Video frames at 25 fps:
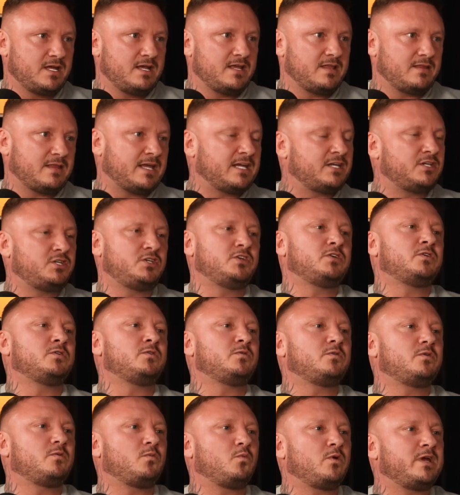they
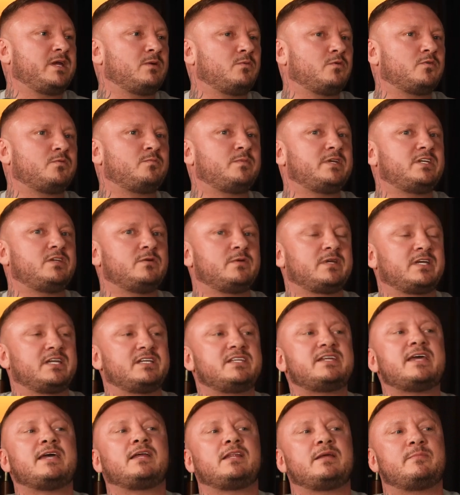knew we would be doing a
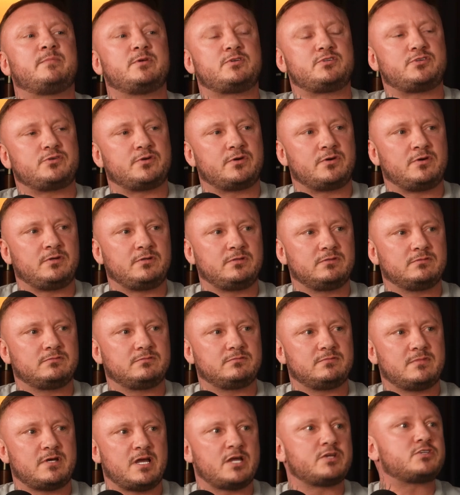daily patrol
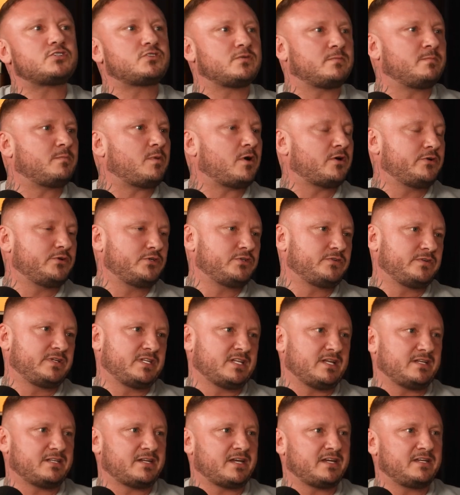at some point during
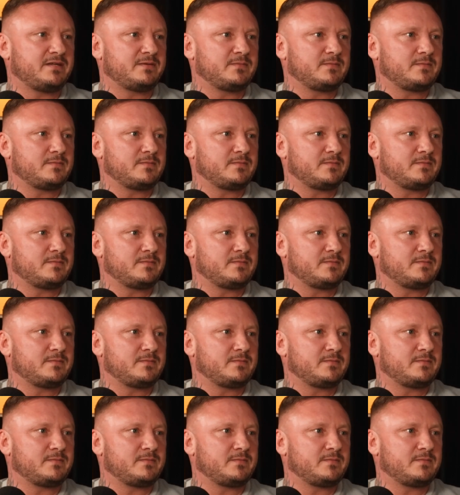that day.